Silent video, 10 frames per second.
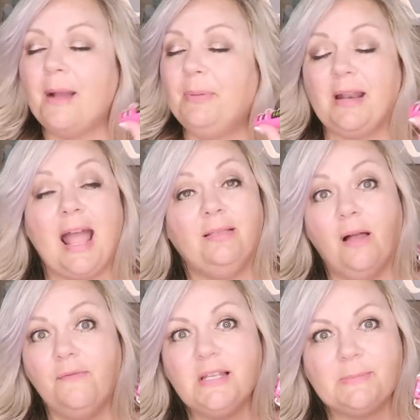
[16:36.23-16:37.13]
But
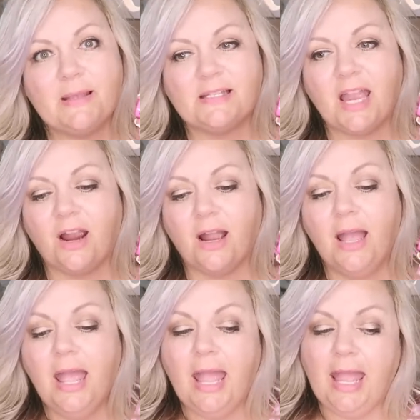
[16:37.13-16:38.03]
I love this
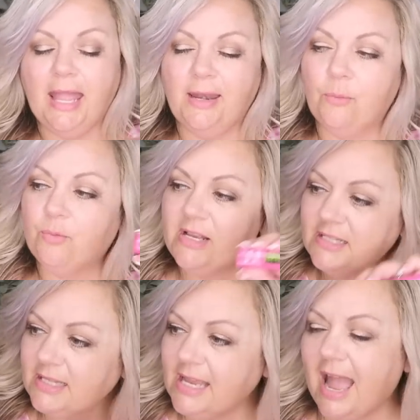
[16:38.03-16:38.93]
mascara. And
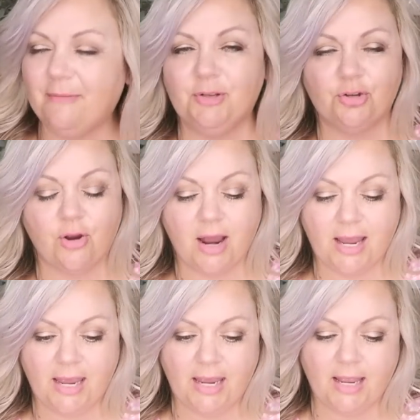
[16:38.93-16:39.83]
recently I've been
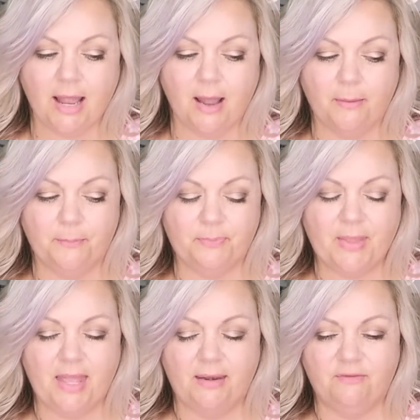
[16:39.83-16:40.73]
trying
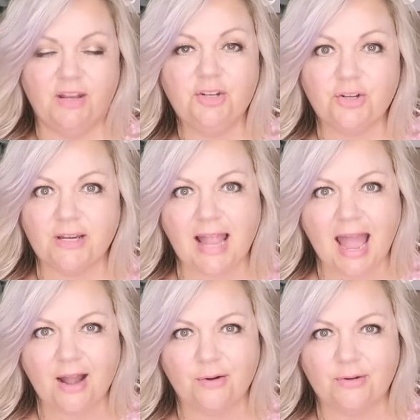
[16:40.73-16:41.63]
and
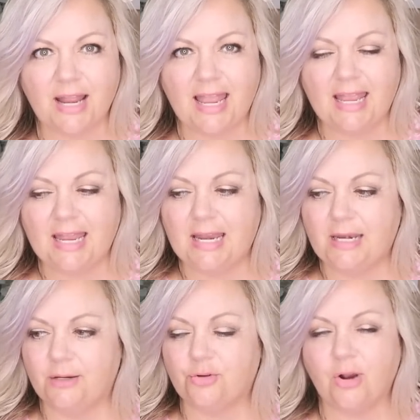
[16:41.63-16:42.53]
venturing out
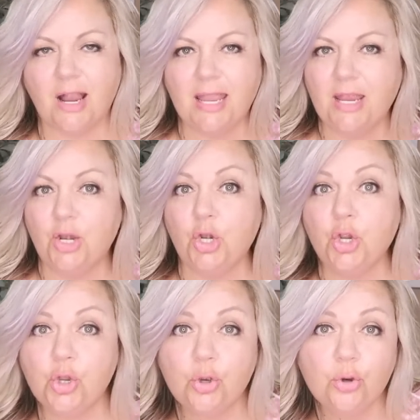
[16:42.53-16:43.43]
and
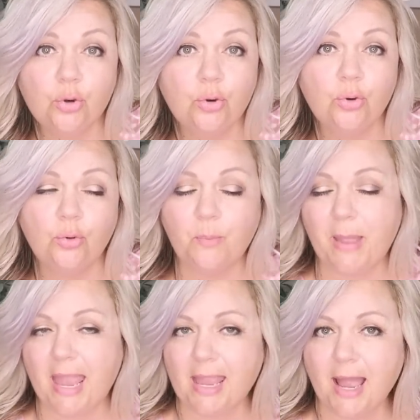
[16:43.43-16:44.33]
trying
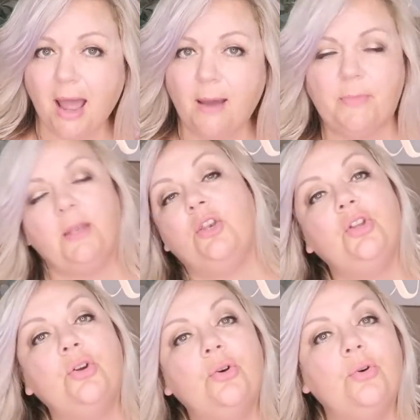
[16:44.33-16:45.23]
new makeup
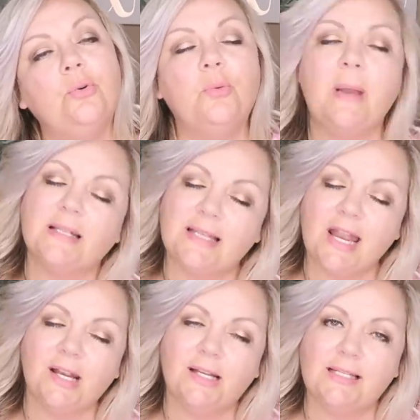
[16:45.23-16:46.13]
and new
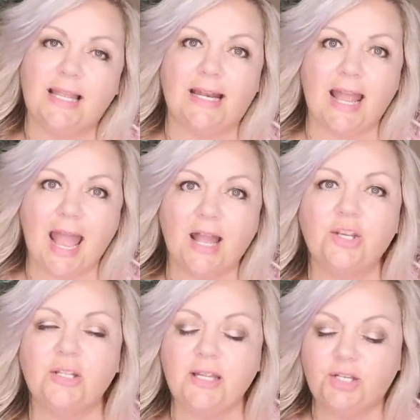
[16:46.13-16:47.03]
mascaras. And I
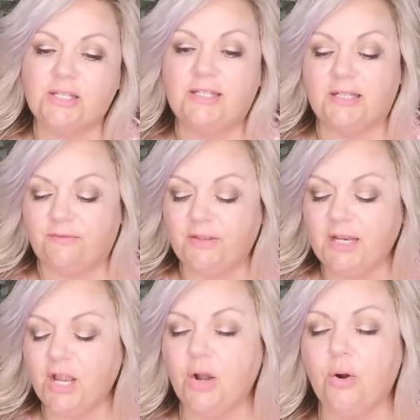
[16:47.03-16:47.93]
actually just did a
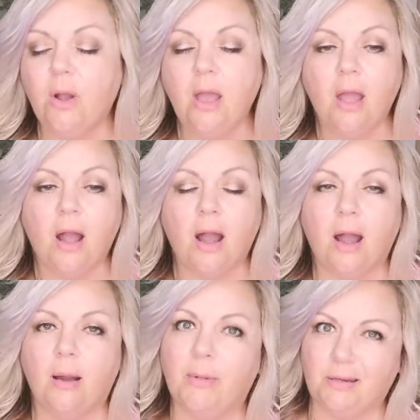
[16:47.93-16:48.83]
video,
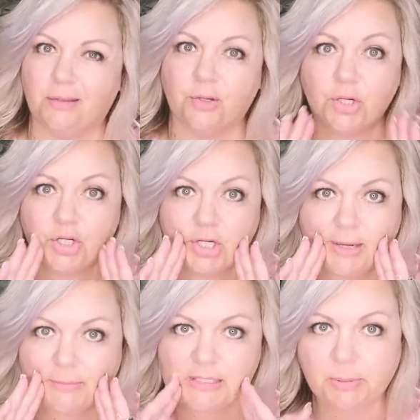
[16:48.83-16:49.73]
another
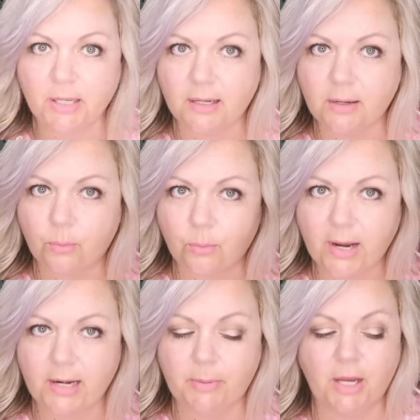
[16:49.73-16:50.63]
shameless plug
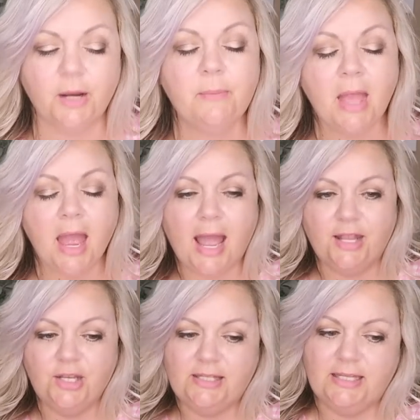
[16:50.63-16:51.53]
right up here.
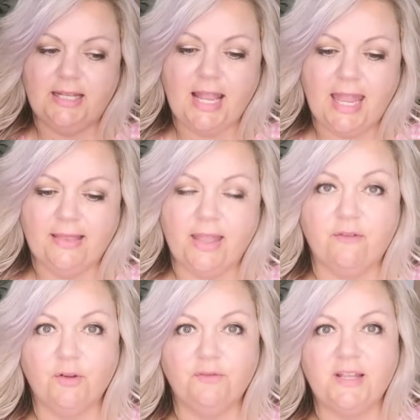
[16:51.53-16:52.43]
I just did a
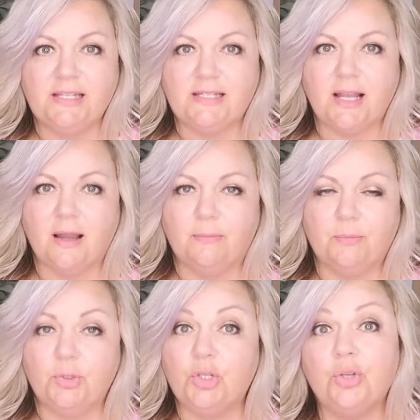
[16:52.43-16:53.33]
like full face
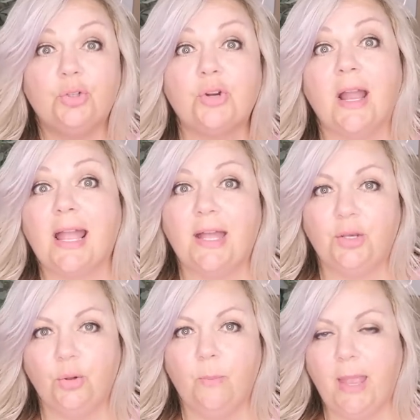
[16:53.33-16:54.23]
trying
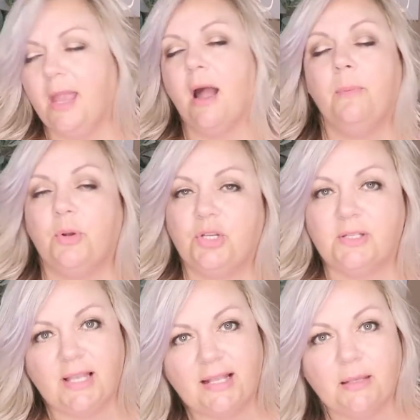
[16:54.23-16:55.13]
on new makeup,
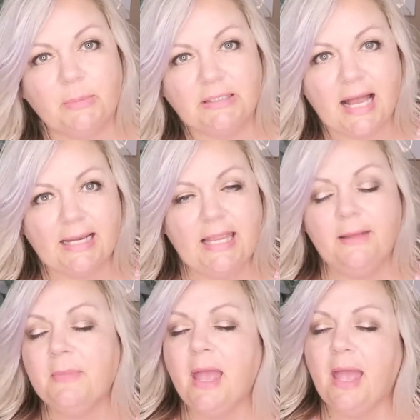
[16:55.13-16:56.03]
which is like the
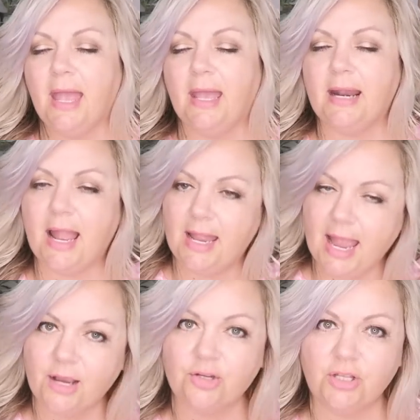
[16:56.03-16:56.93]
Milani. And
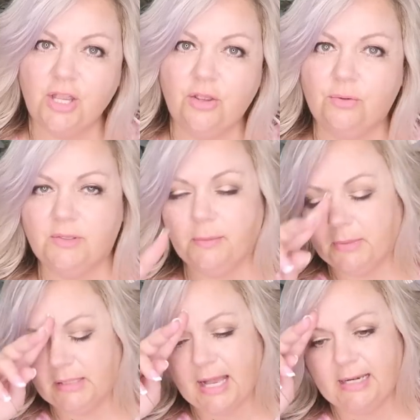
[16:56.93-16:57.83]
I actually used
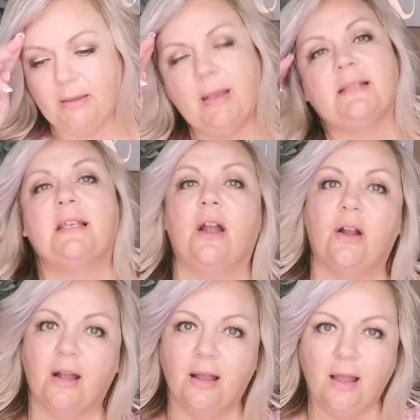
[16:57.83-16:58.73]
the Milani
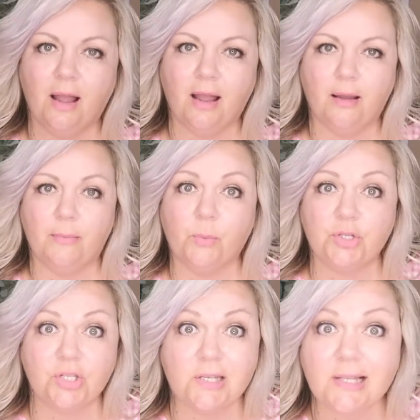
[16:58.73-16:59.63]
mascara,
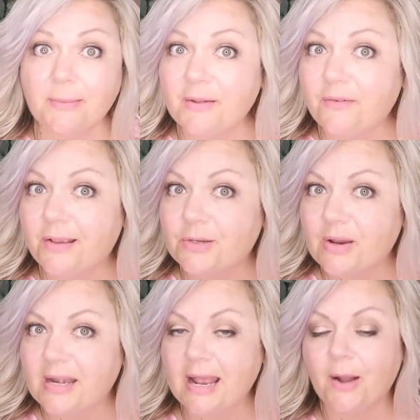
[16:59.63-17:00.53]
which is on my
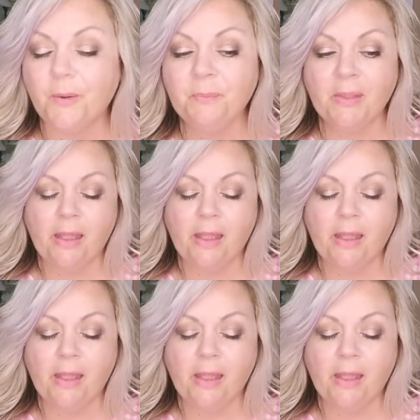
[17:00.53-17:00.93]
face right now.